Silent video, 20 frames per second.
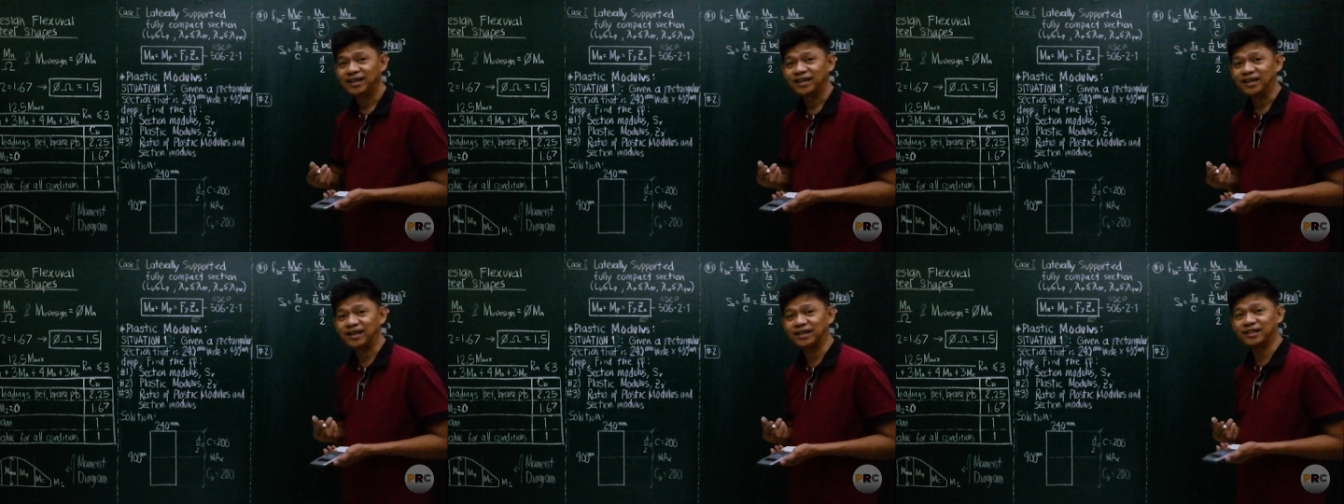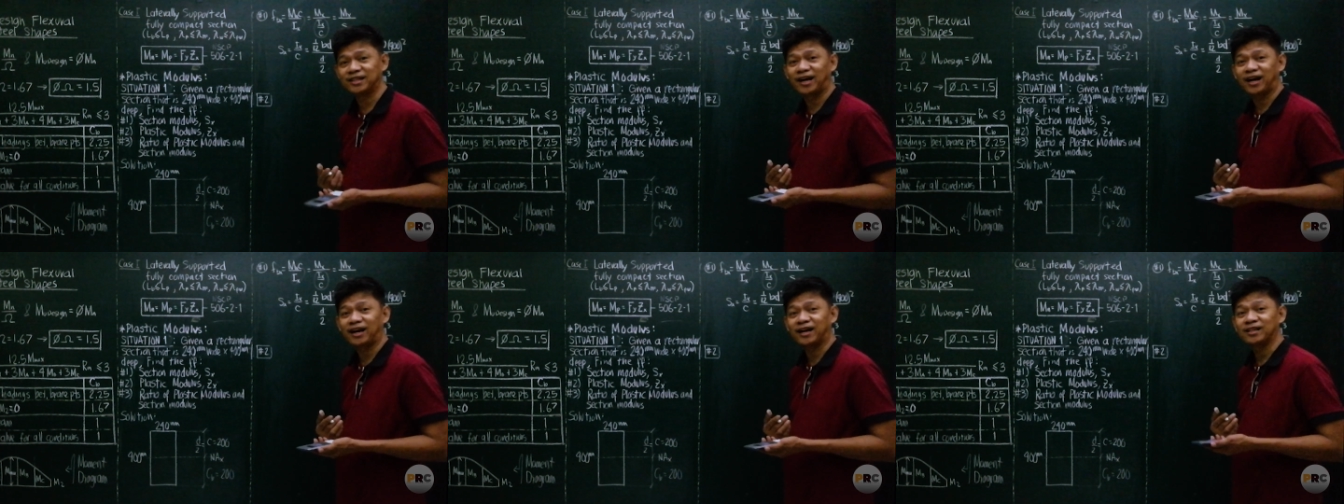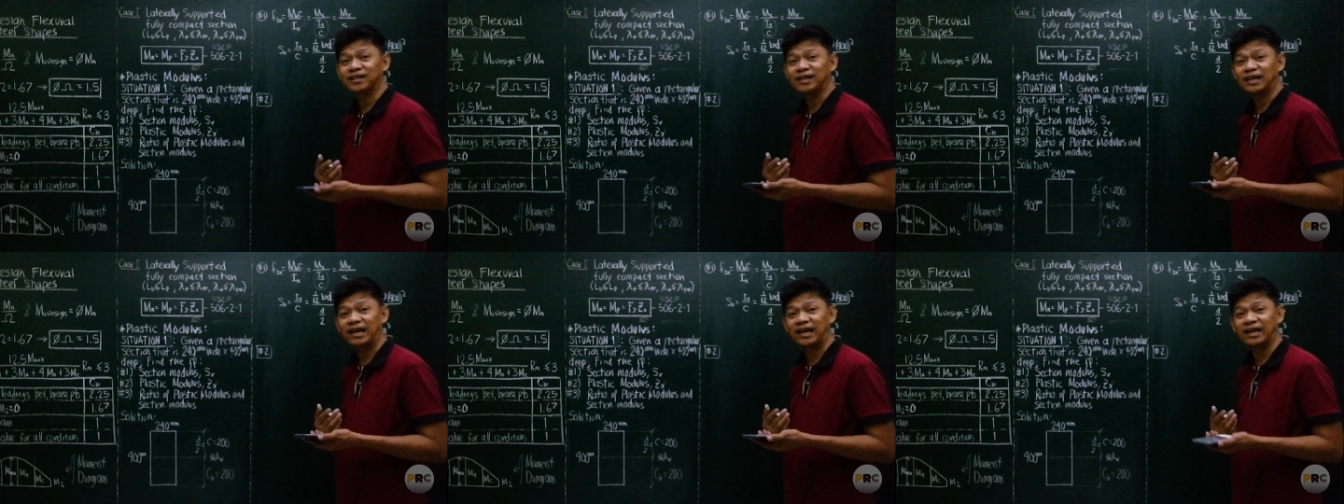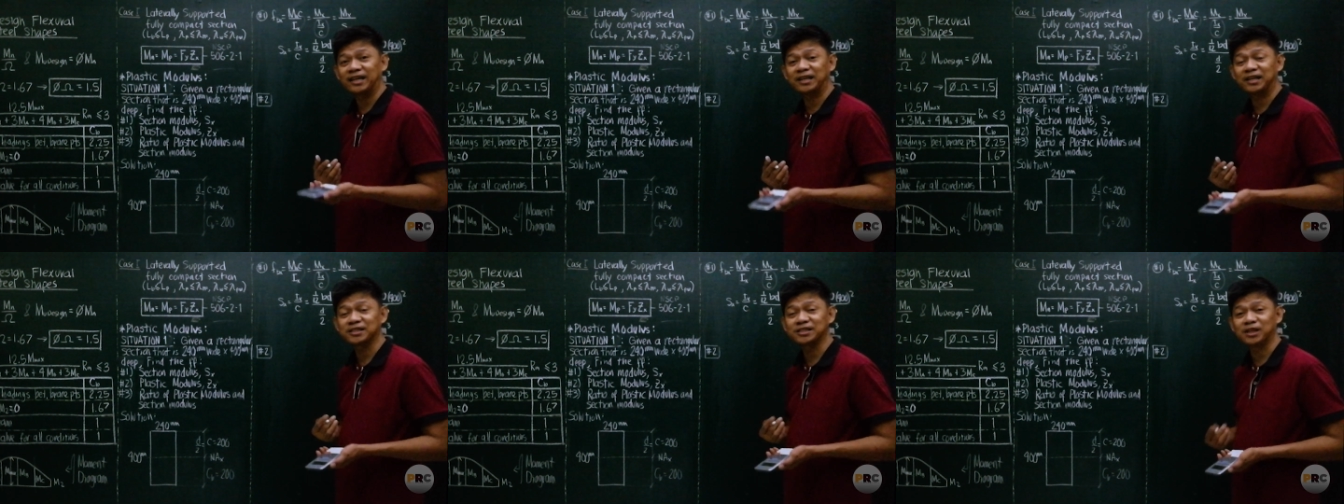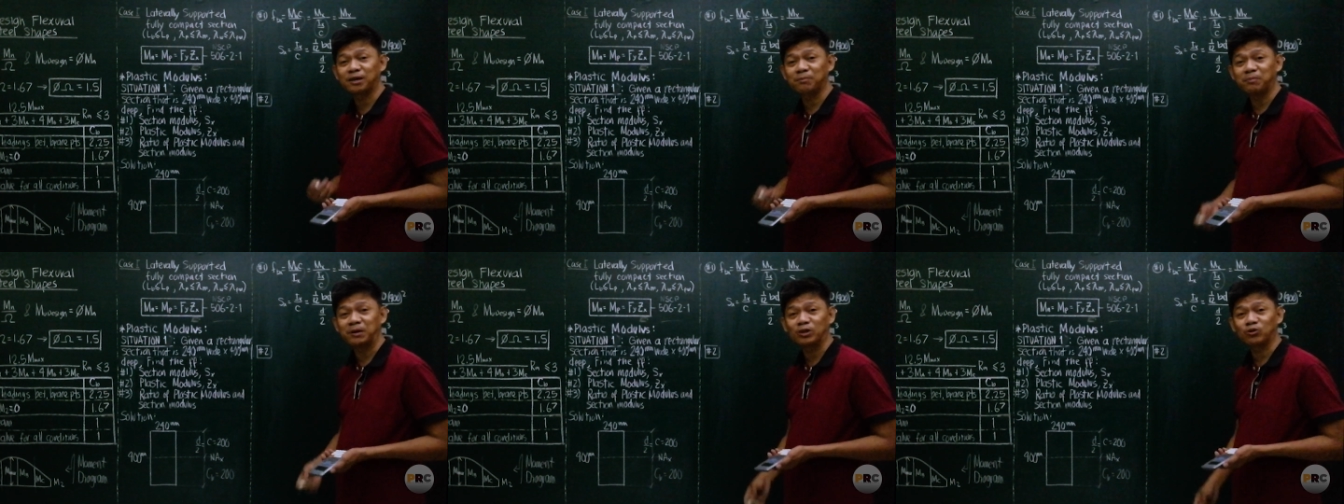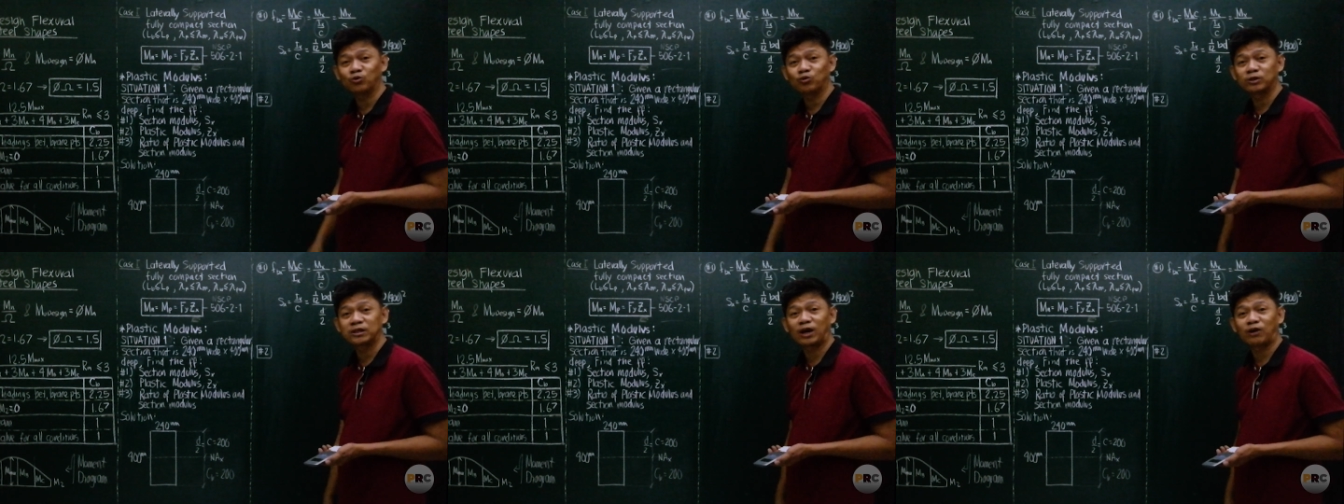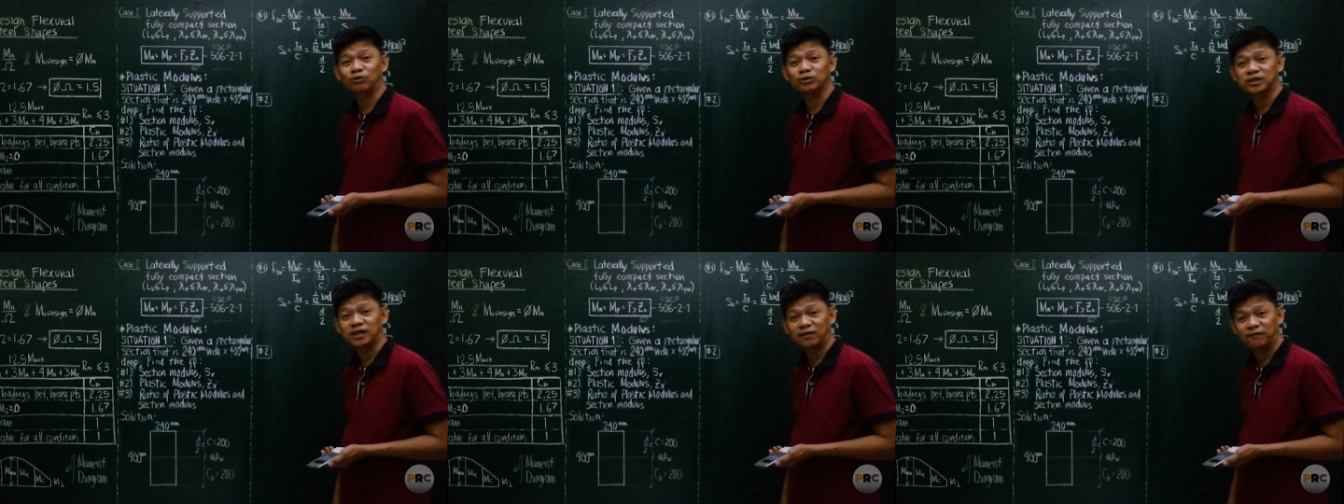in the N S C P two
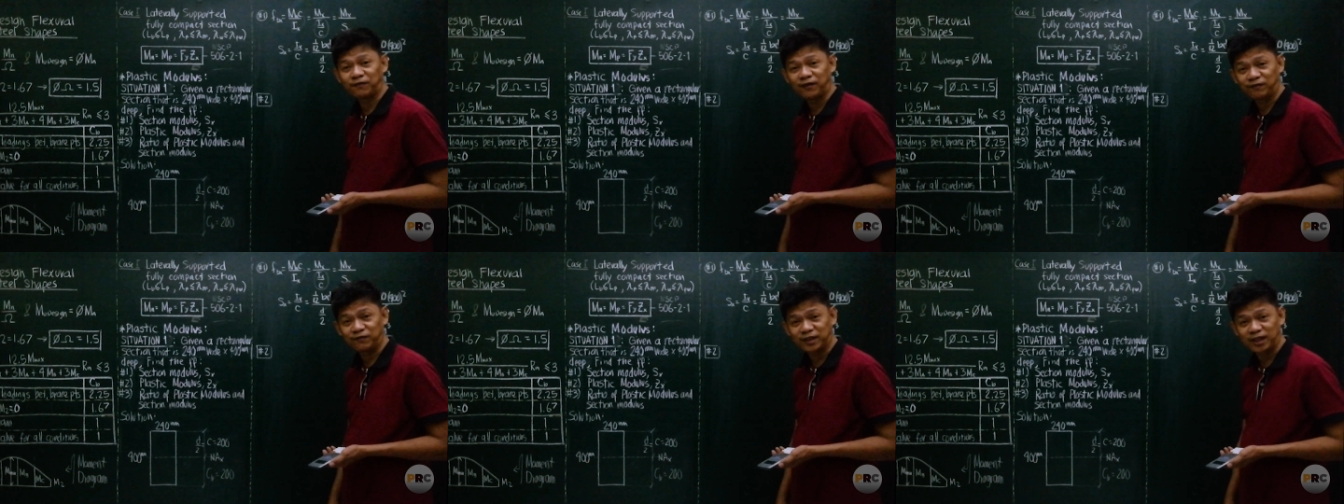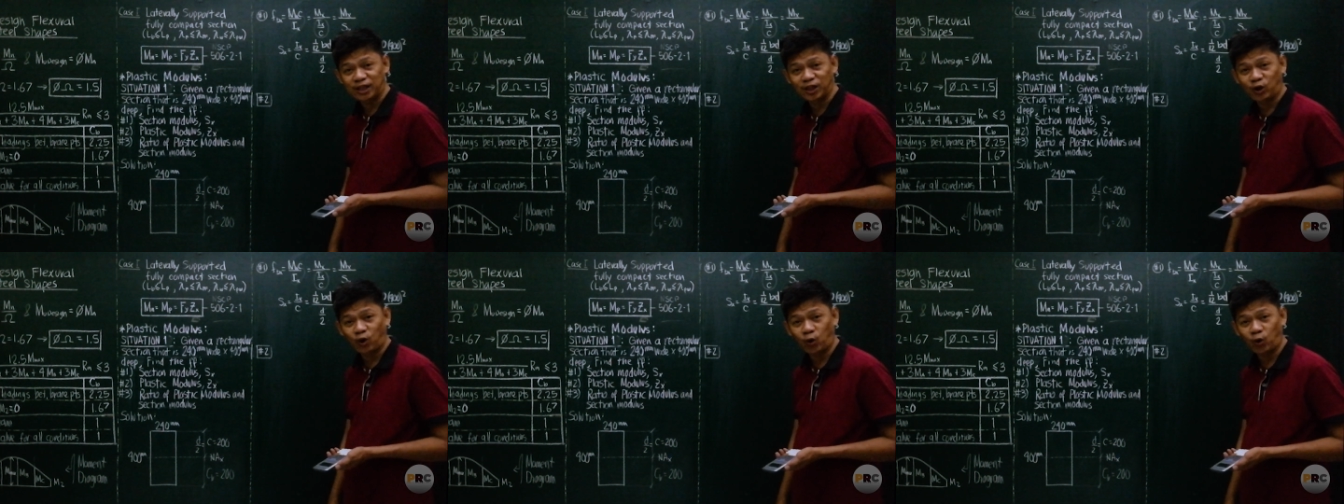thousand fifteen